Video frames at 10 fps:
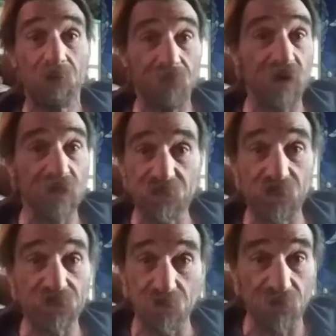
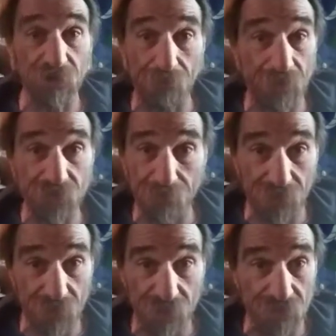politician with a bunch of
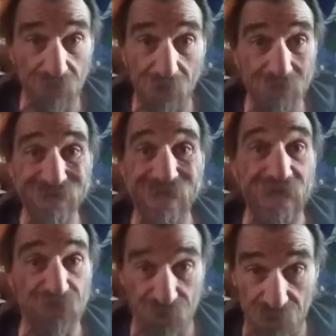political
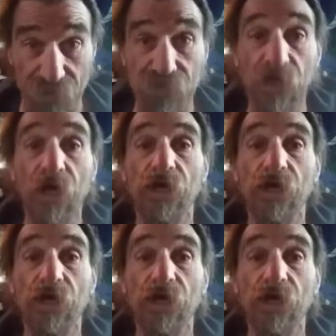obligations